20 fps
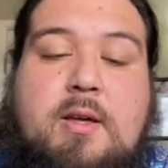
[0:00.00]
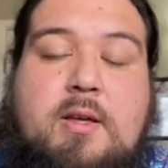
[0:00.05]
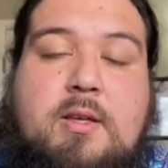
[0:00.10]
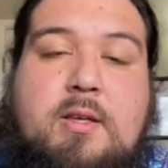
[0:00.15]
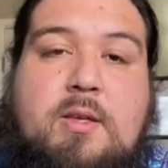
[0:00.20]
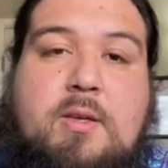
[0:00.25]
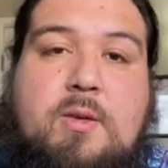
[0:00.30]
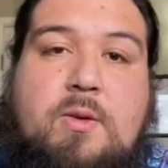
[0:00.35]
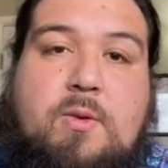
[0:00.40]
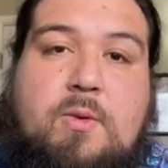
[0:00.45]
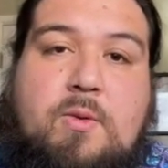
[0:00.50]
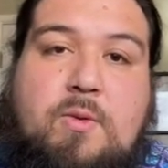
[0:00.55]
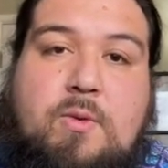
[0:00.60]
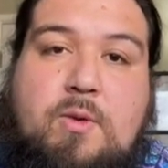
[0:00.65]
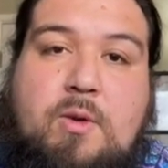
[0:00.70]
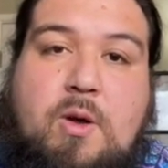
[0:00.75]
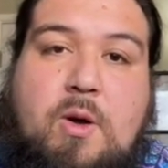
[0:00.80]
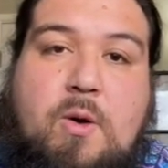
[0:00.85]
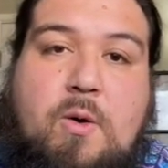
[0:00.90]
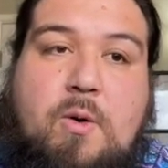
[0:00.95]
you
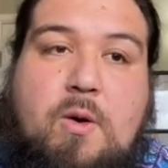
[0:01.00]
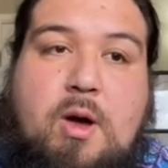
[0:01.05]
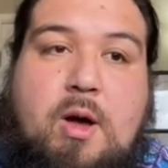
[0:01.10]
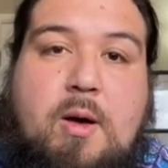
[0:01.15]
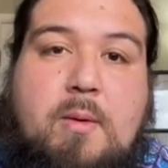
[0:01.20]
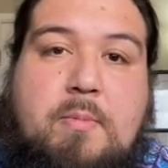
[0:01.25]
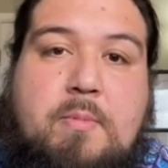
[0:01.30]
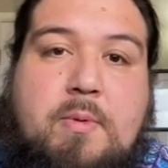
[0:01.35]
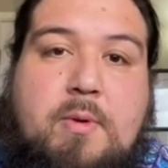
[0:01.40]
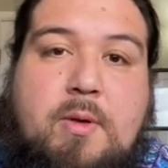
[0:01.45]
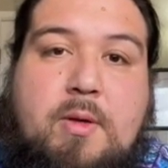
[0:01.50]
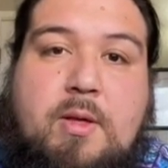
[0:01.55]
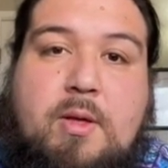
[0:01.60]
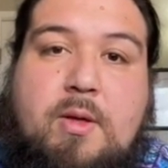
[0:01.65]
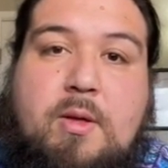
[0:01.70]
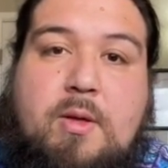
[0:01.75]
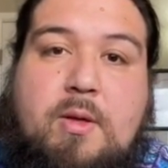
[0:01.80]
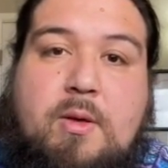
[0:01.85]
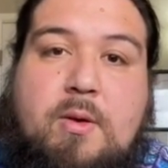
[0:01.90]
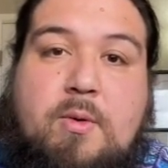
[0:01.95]
go up
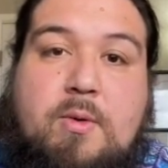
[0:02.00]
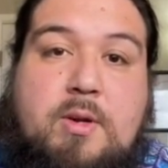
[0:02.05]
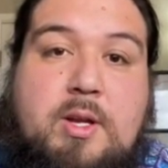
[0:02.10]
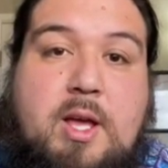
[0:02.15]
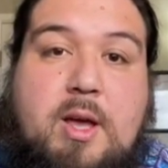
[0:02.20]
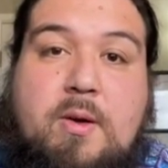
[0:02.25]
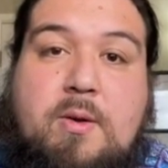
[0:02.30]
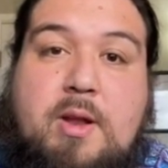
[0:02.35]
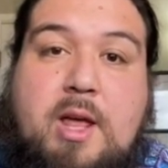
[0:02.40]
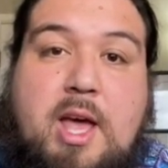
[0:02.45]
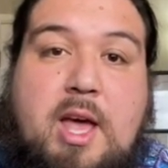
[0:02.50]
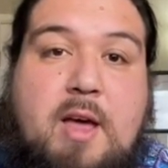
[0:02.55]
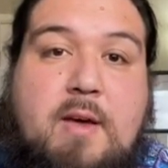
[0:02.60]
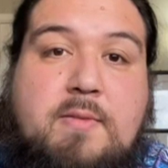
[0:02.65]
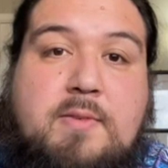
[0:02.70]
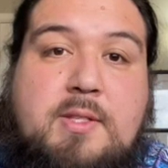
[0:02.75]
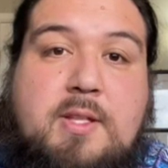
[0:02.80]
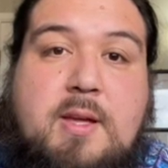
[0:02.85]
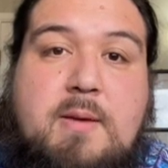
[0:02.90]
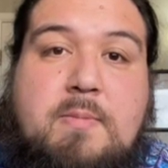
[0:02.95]
or down a half
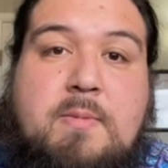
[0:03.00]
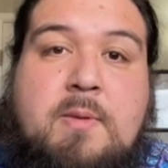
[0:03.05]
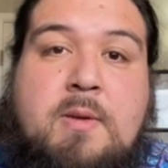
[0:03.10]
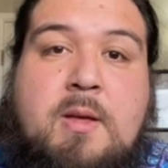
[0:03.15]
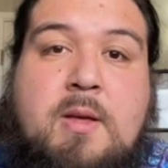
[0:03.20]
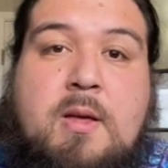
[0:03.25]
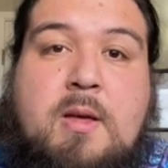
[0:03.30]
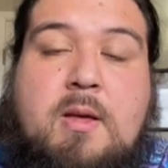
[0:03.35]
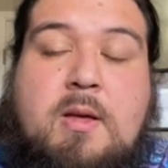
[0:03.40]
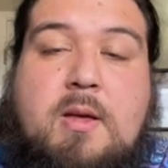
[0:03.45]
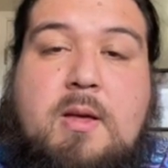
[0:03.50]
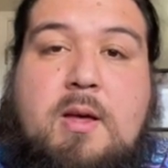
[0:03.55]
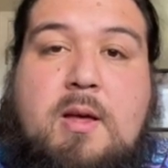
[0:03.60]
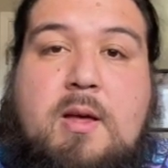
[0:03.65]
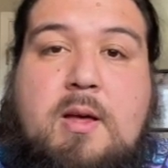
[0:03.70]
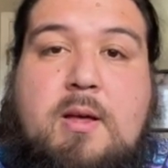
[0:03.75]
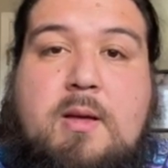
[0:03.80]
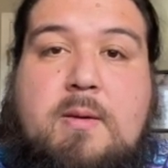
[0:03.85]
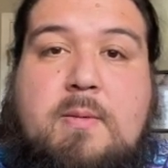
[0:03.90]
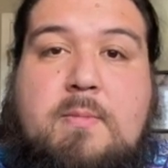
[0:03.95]
step.
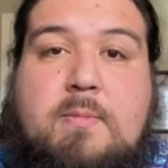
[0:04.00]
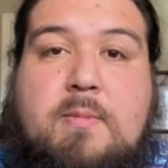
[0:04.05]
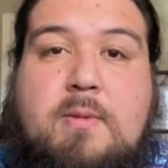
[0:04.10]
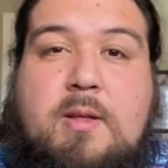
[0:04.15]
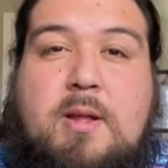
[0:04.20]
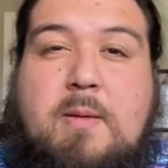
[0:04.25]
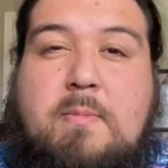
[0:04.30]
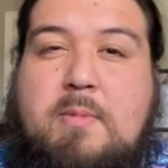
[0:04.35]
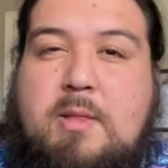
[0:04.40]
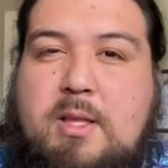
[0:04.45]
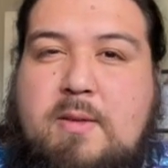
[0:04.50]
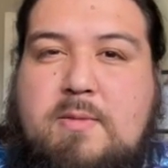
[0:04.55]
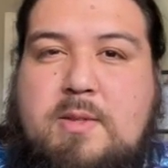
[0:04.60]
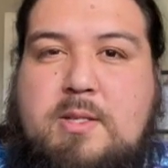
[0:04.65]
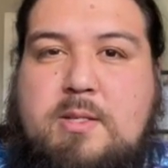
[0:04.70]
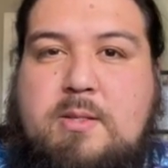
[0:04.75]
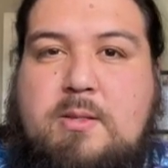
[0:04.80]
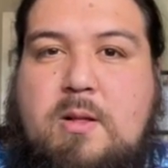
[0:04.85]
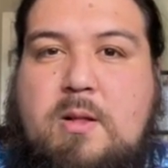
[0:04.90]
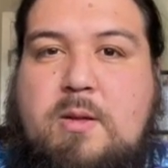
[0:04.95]
And I believe
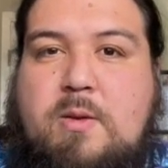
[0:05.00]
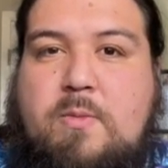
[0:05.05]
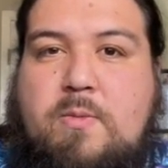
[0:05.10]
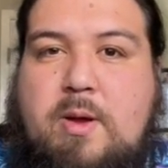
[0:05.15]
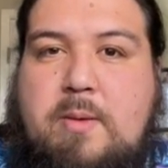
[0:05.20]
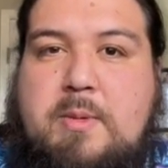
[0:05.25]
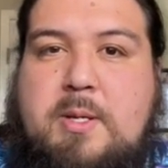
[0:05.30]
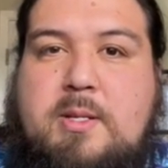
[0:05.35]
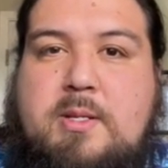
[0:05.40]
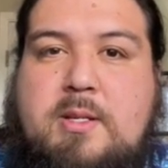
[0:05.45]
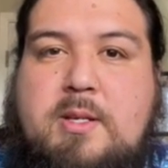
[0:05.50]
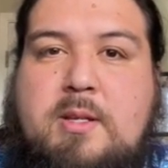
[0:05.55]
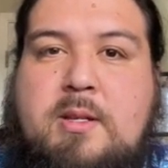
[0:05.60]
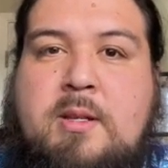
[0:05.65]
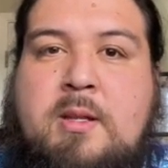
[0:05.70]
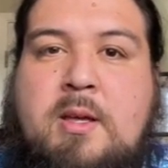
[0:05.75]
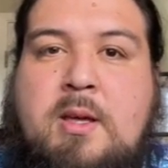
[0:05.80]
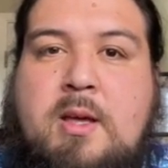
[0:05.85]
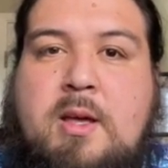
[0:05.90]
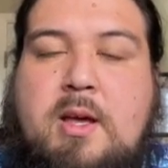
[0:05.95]
this is called a
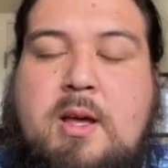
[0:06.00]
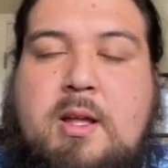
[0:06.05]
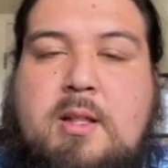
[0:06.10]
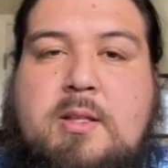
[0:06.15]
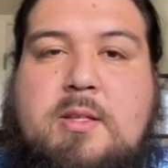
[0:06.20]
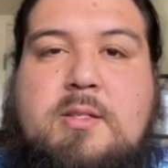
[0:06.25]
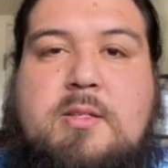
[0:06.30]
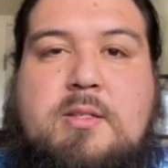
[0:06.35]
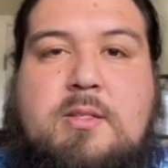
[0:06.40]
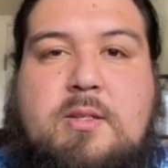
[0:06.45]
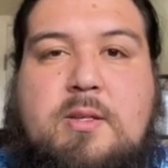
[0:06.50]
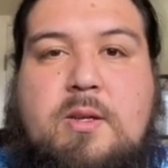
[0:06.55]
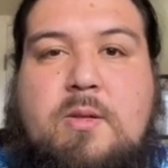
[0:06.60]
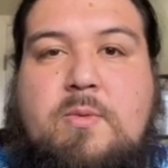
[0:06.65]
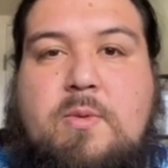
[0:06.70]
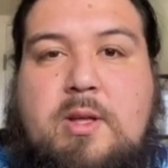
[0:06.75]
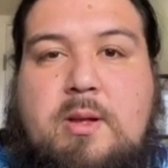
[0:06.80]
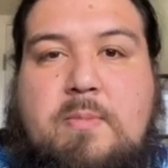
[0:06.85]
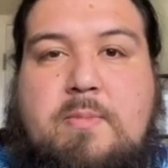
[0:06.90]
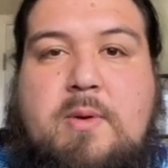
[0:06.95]
Remington, and this is a good
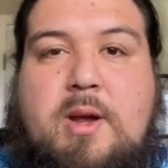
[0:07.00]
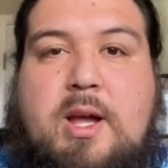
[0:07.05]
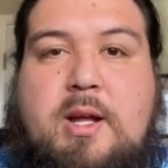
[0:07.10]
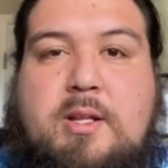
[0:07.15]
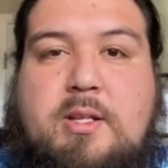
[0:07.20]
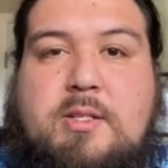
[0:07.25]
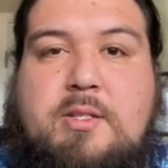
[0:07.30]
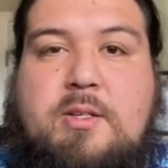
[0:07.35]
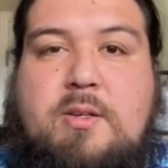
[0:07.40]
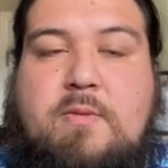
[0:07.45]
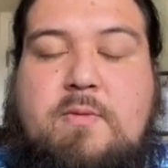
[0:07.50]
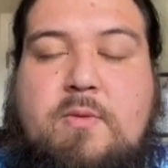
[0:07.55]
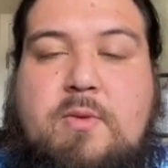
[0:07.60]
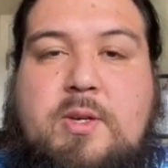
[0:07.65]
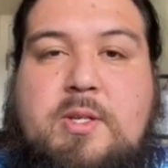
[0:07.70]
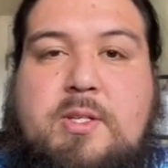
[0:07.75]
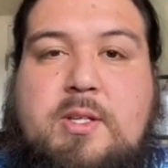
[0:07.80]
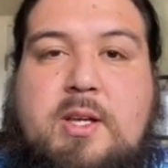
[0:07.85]
way to practice your voicing